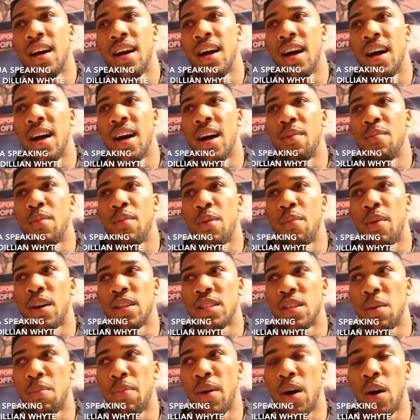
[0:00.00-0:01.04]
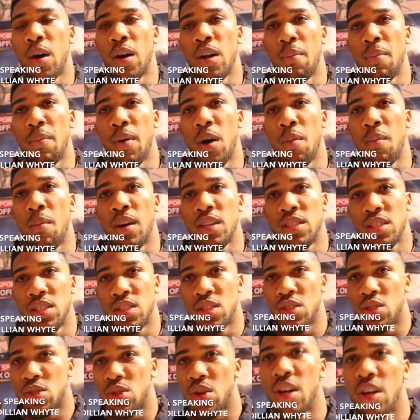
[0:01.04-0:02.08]
Um, it must have bell, the bell must have
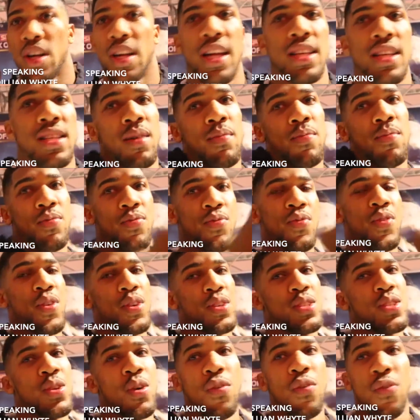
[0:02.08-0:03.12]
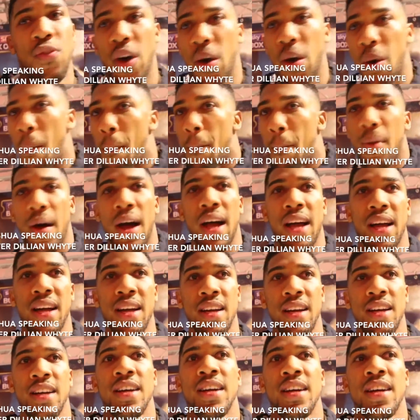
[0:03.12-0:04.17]
just gone, and as I'm still throwing, bang,
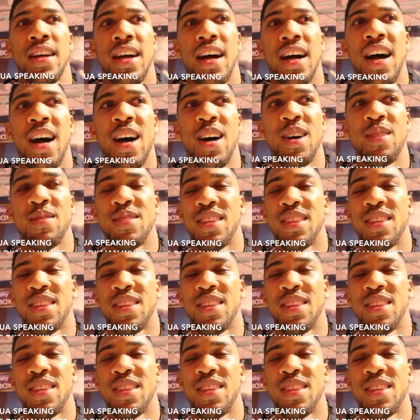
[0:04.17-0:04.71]
um,